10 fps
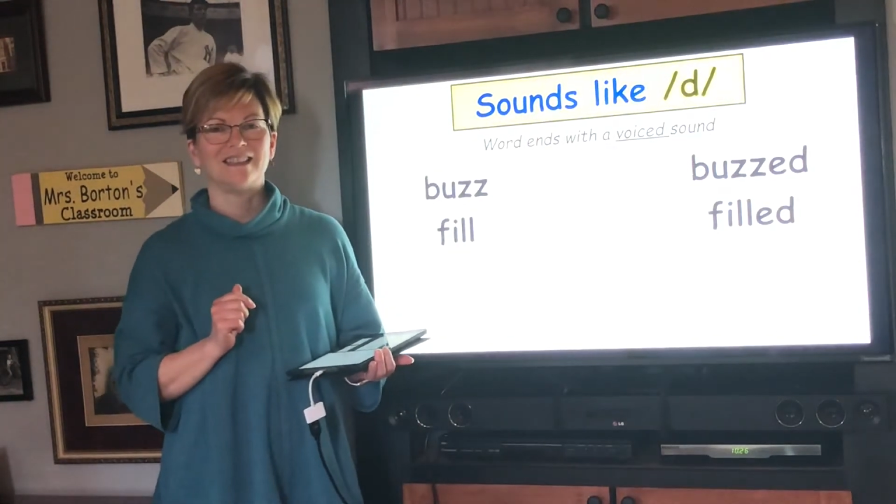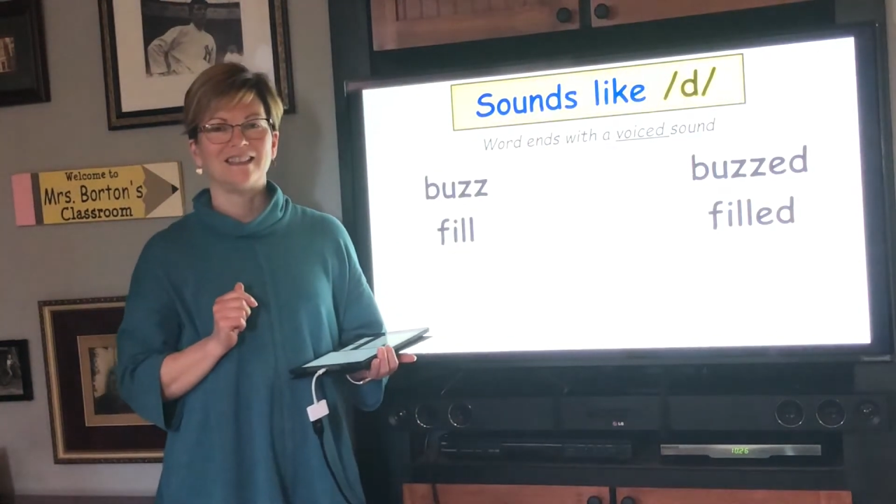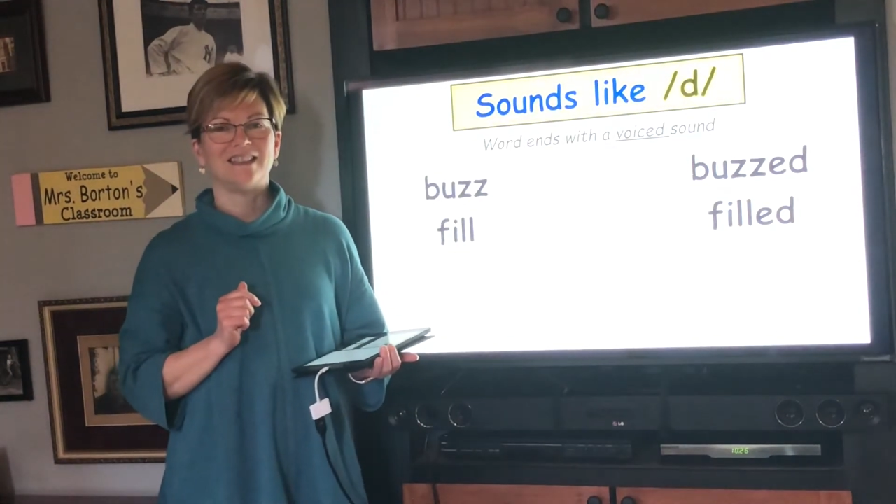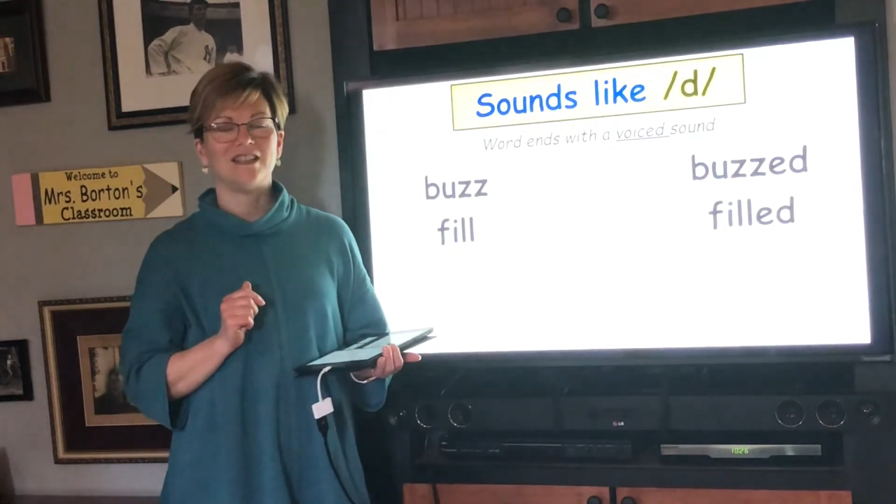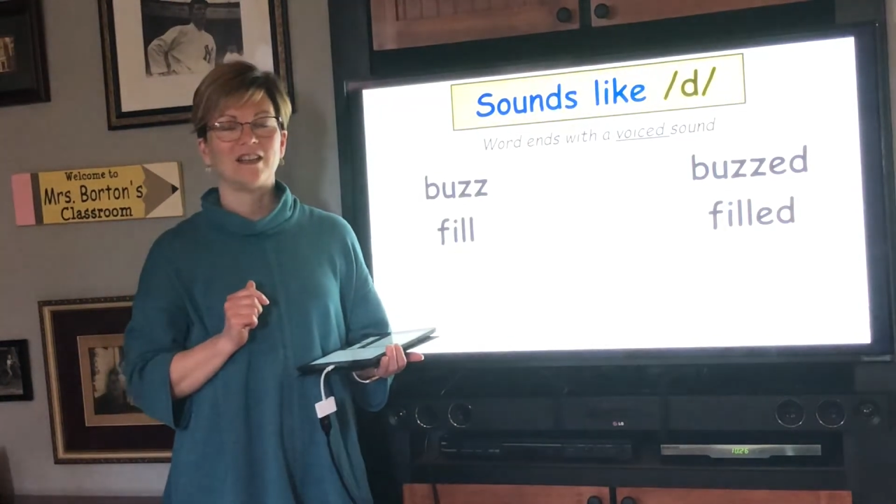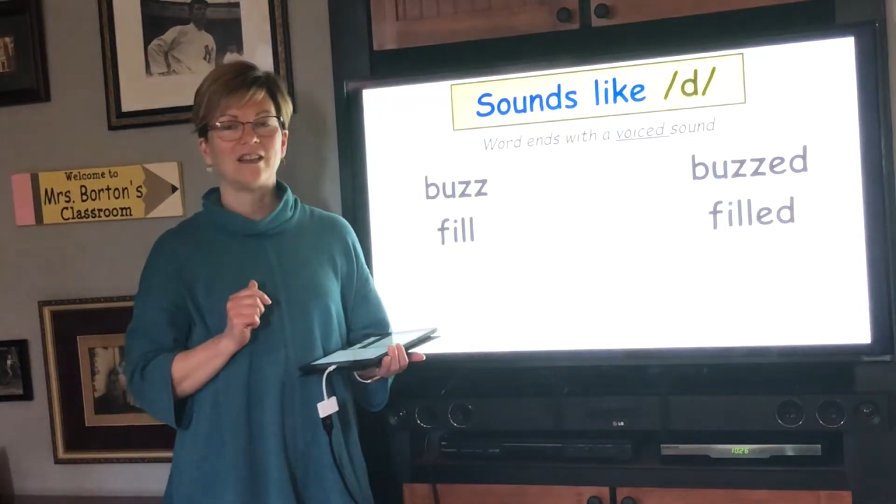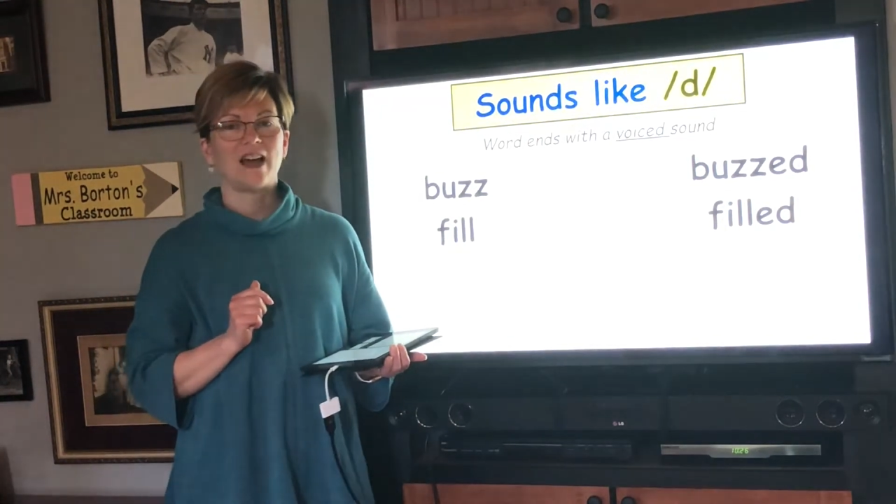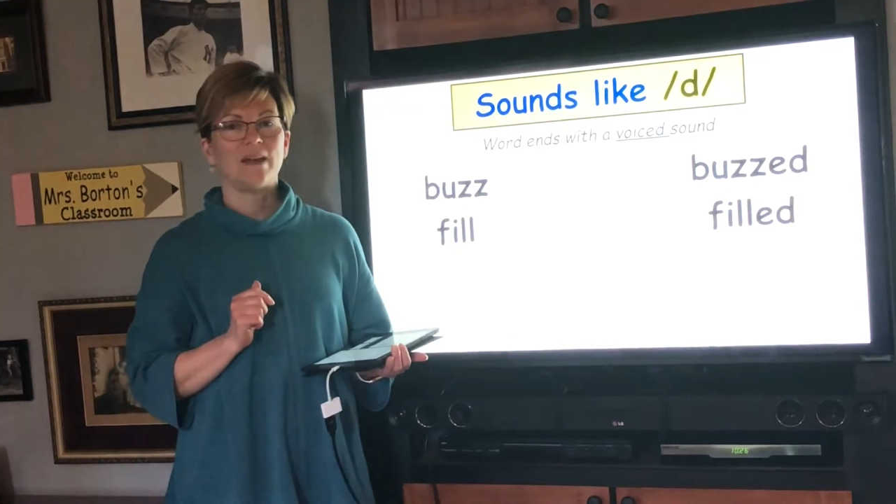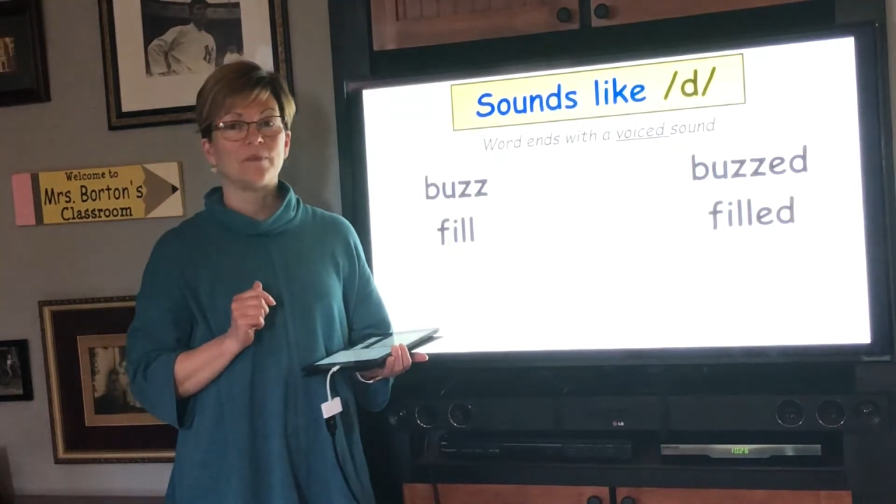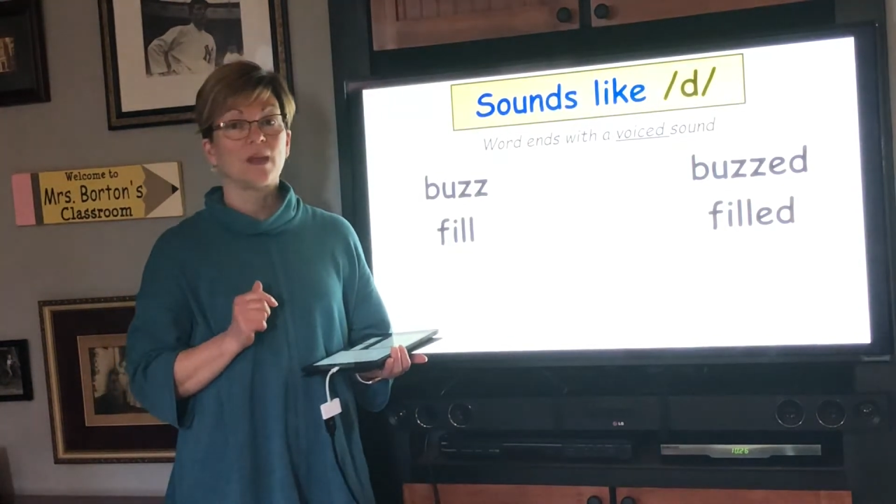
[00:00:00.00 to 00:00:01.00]
Did you hear
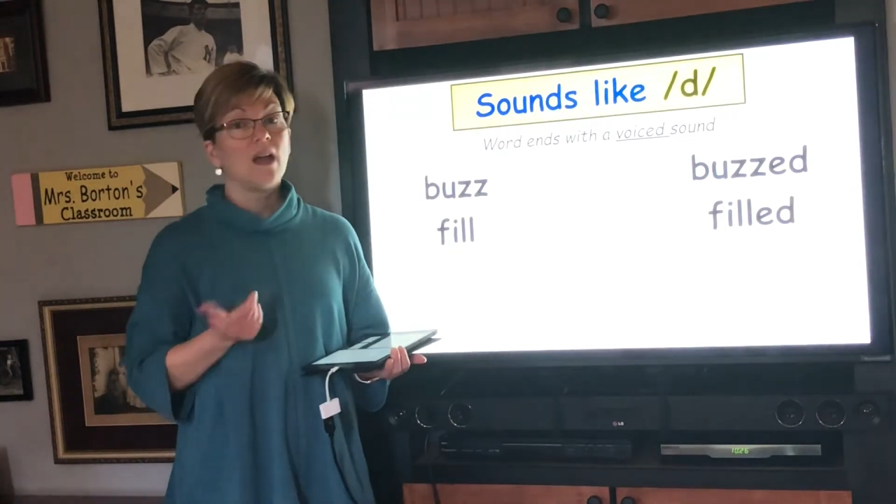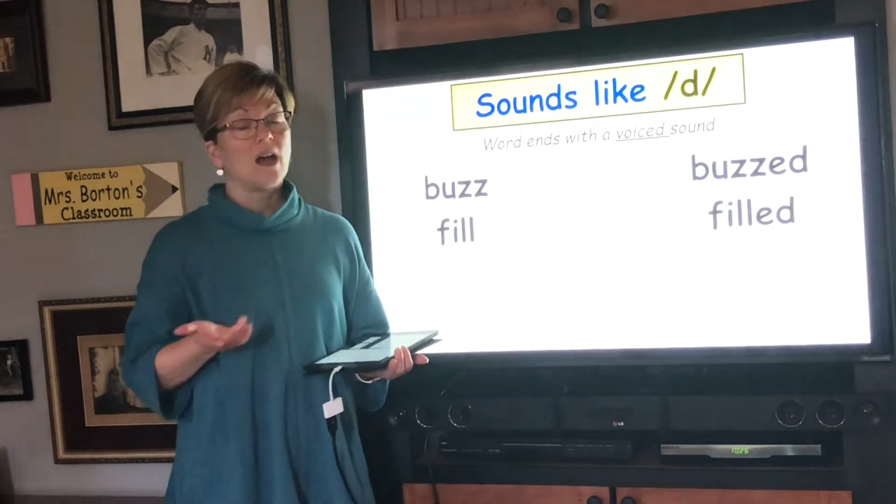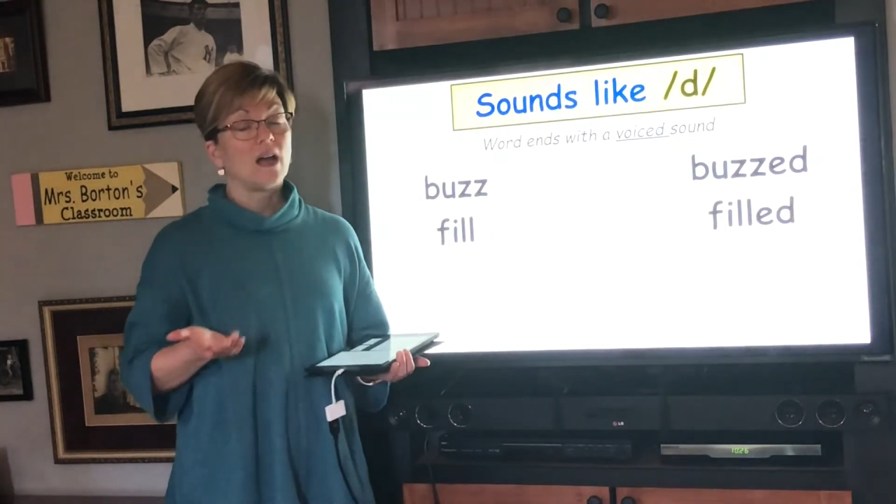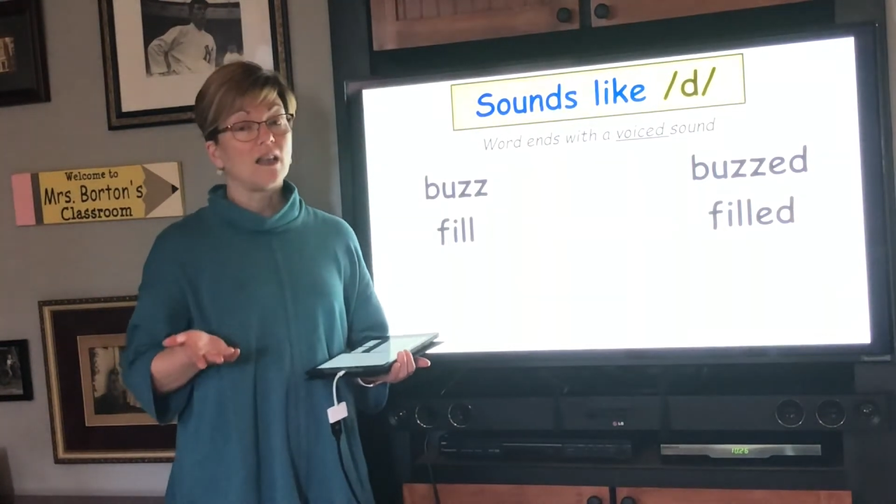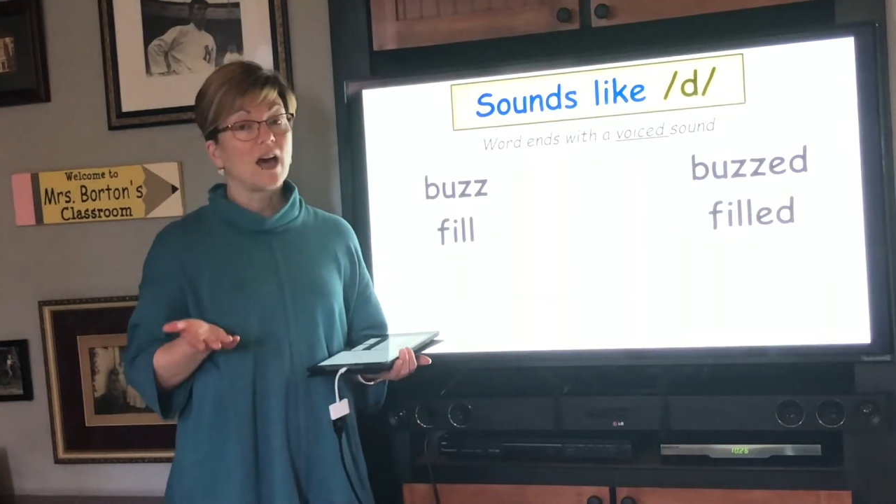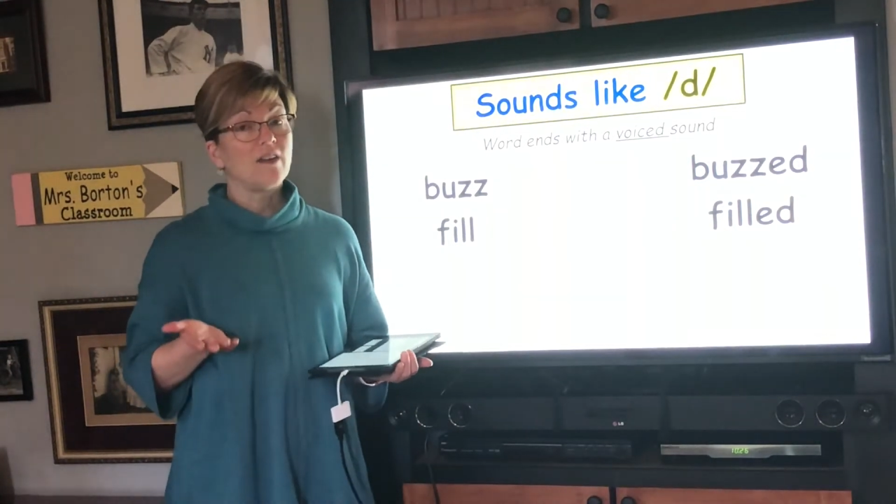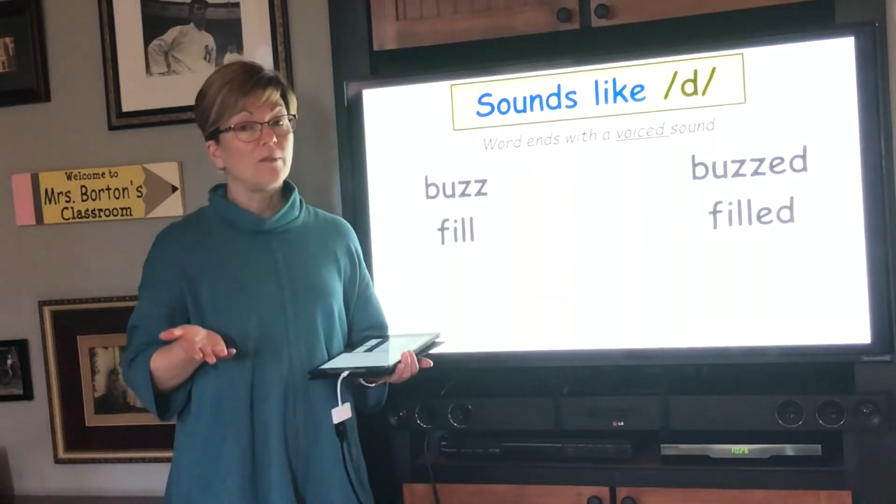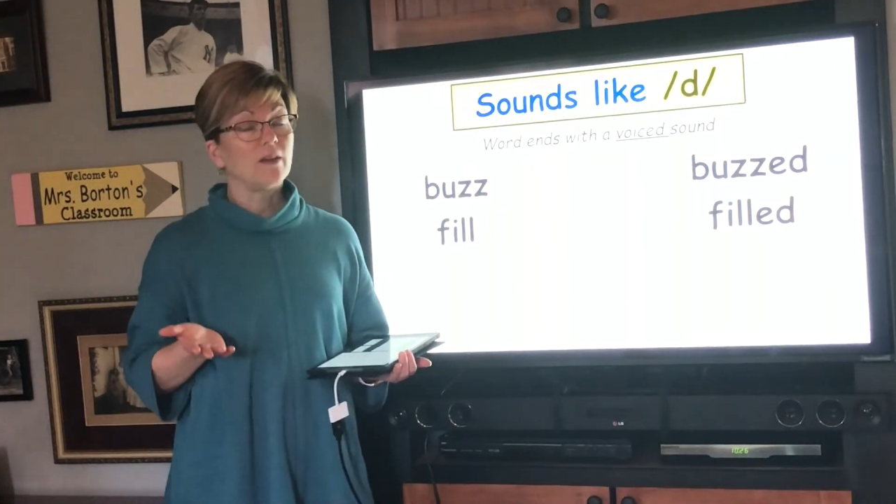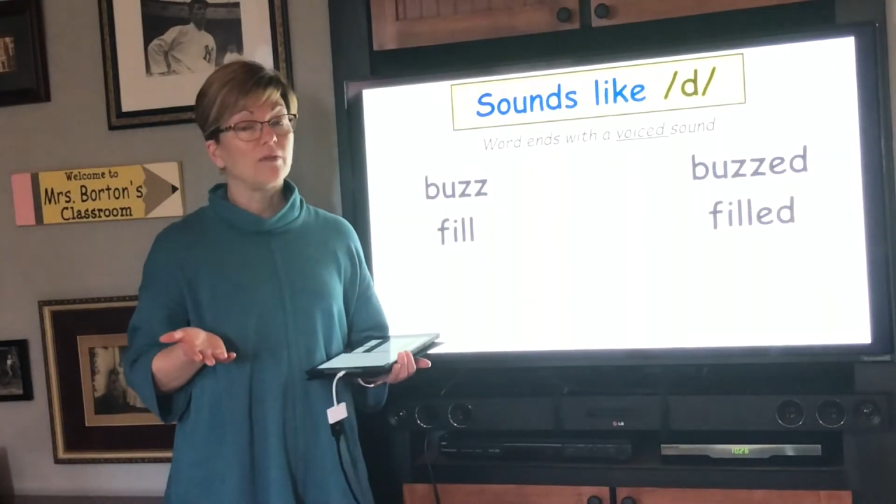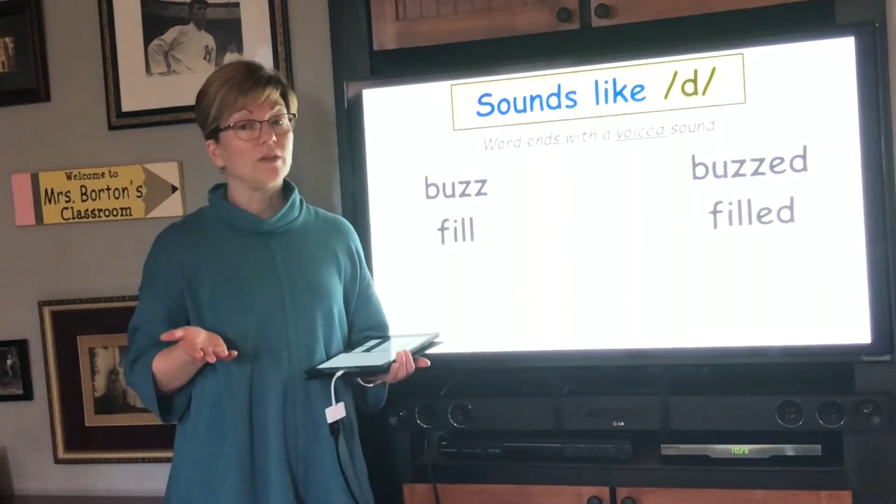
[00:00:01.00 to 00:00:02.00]
that? A lot of
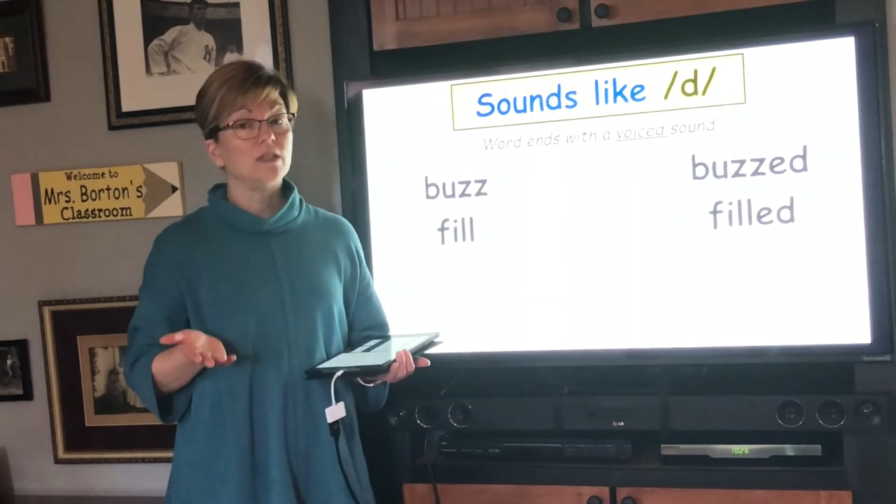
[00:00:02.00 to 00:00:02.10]
my friends,